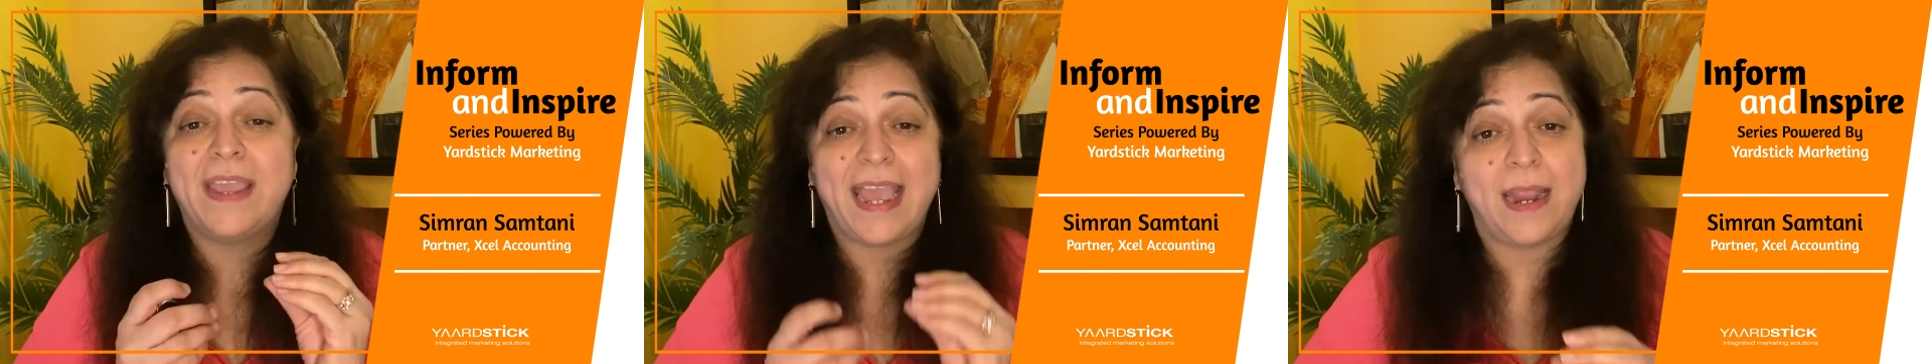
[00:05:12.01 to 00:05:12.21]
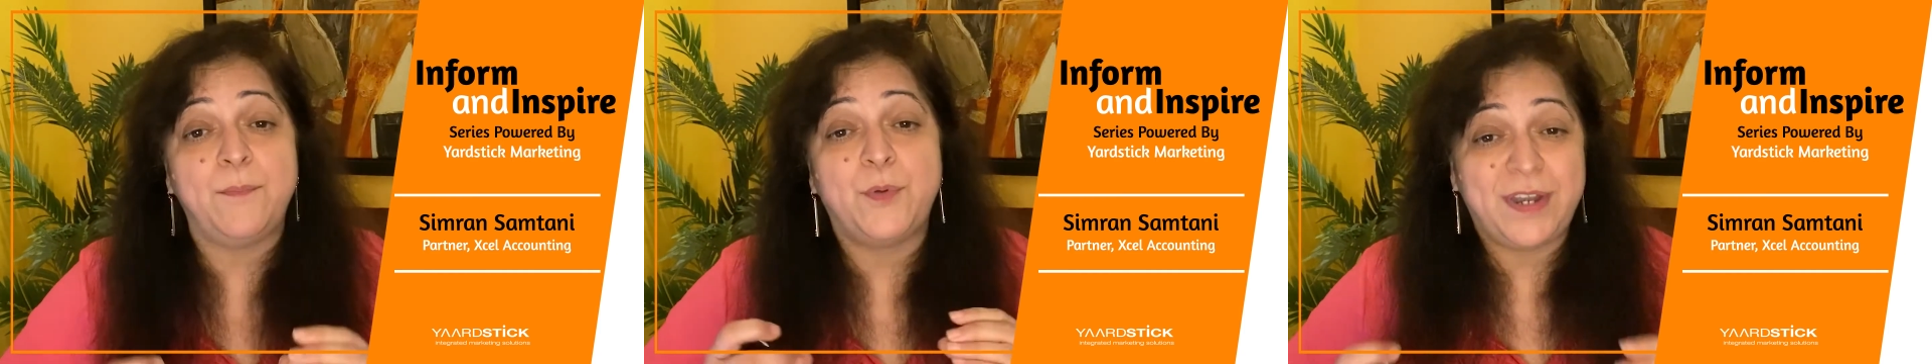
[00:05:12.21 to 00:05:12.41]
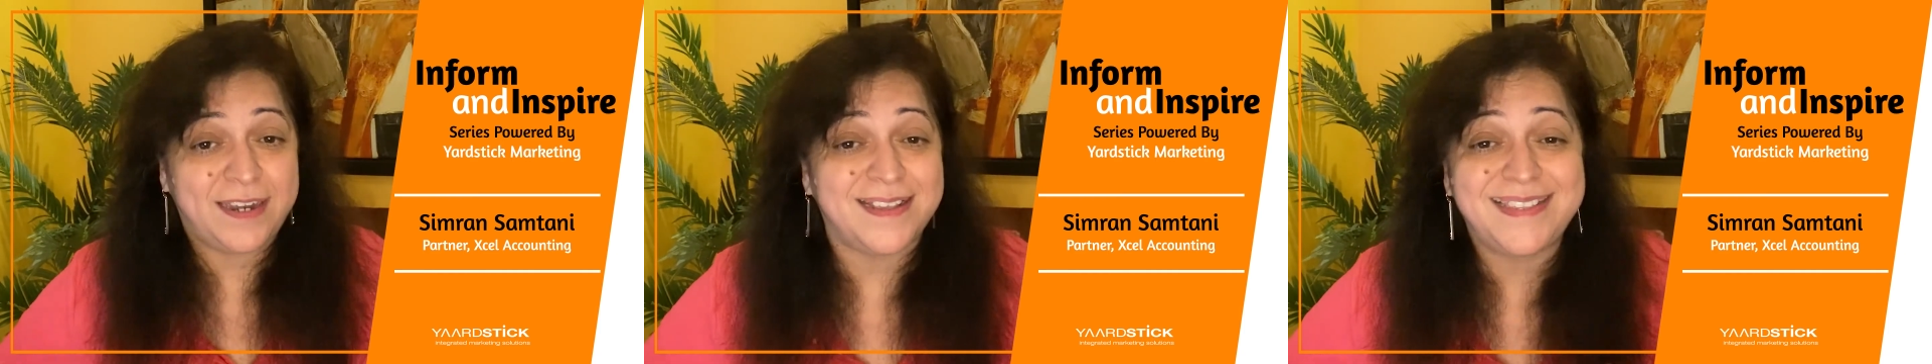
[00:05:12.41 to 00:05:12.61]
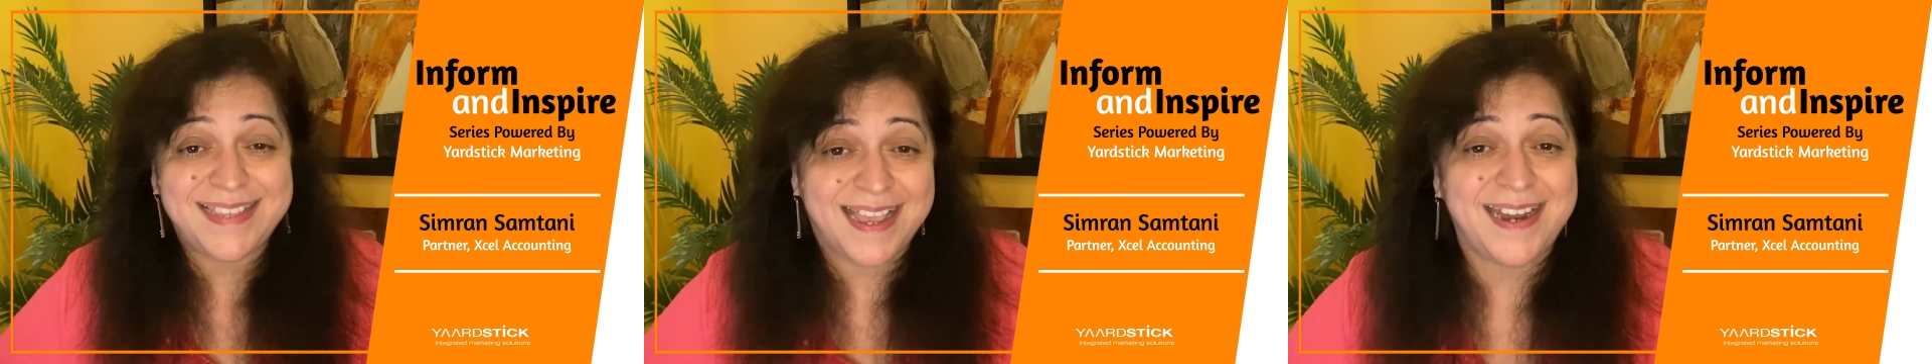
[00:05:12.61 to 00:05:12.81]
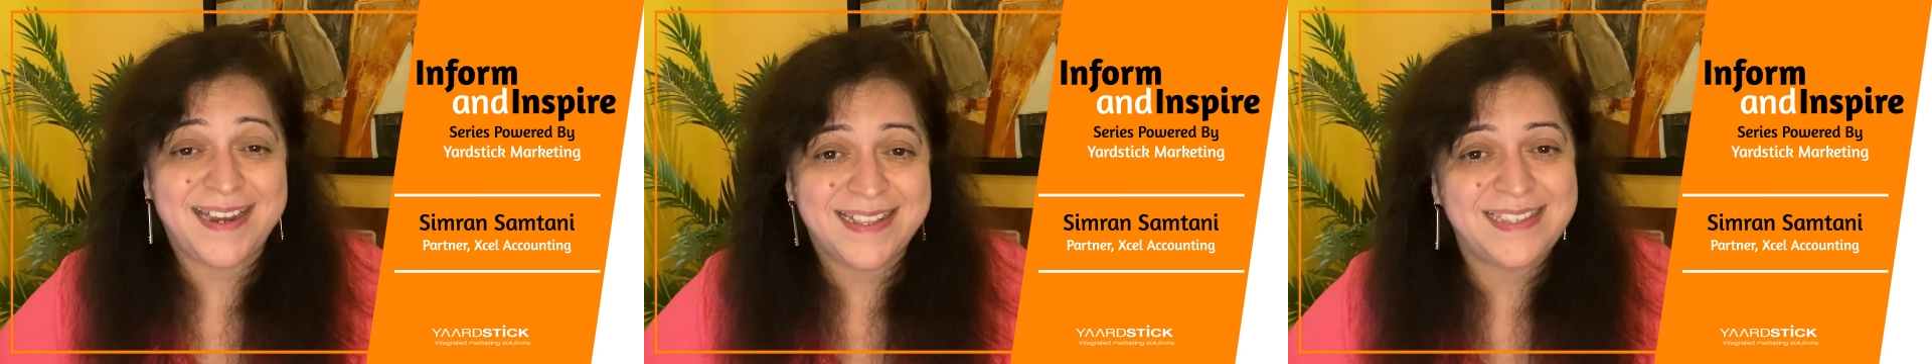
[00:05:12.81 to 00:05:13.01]
can put it
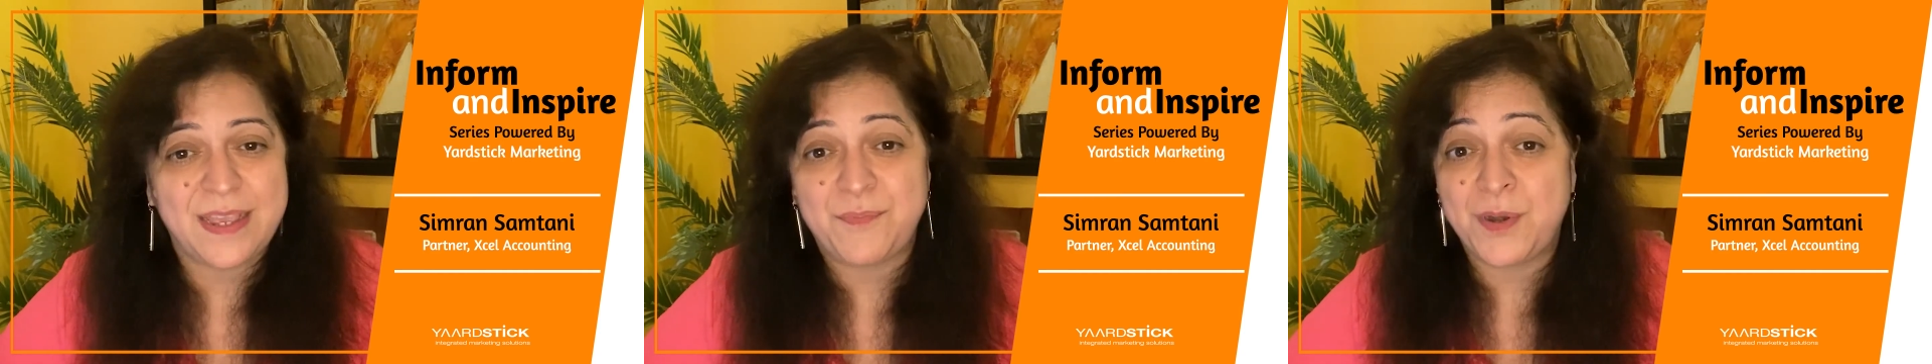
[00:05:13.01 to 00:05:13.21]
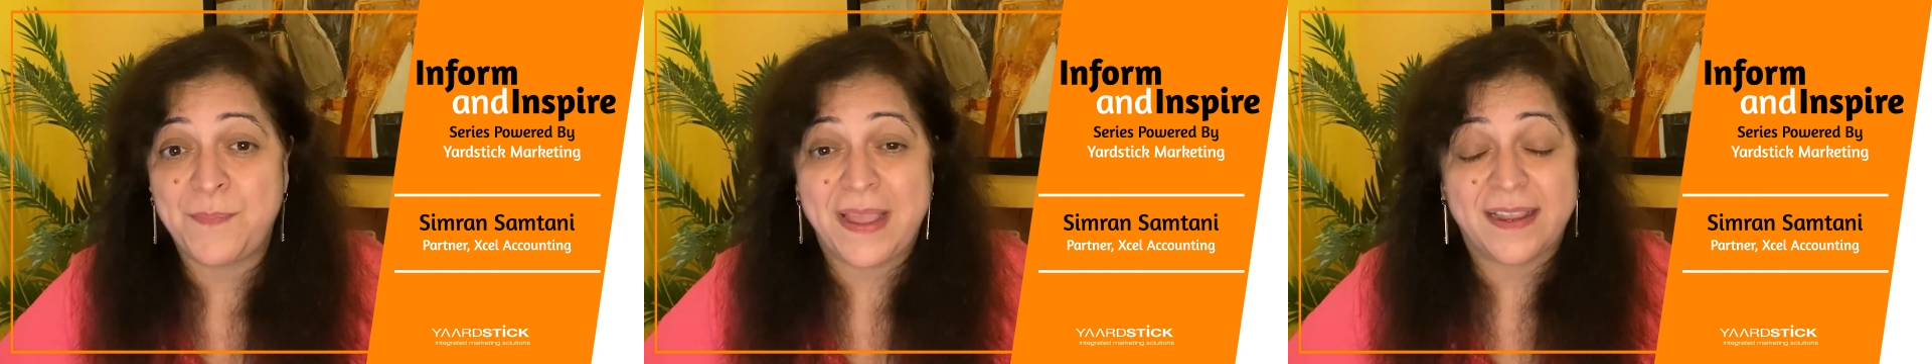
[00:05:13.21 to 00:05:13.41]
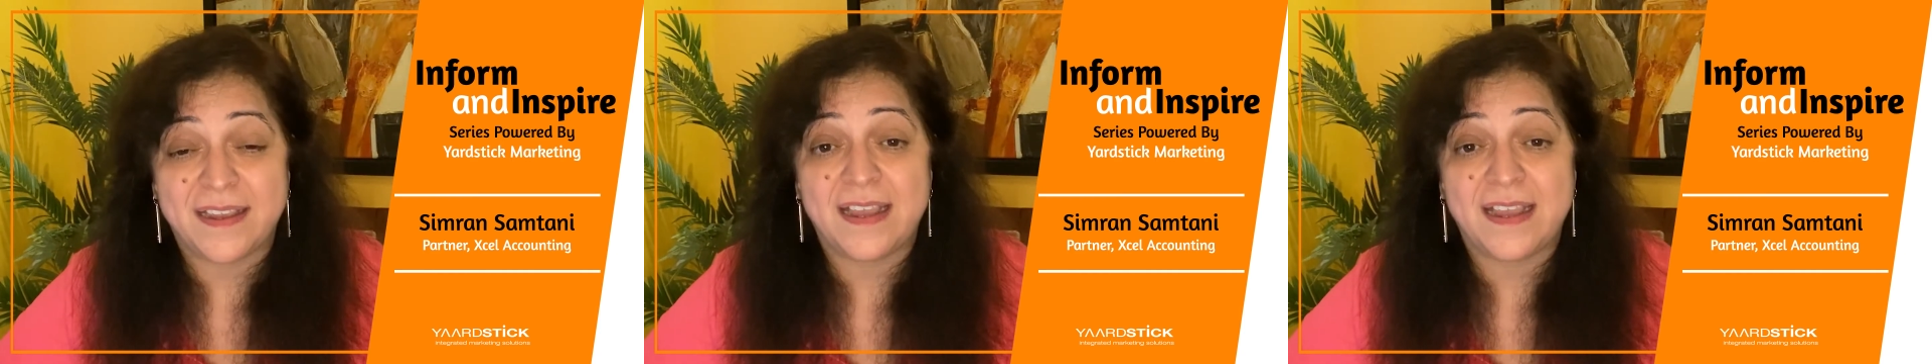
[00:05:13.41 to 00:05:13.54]
aside in separate bank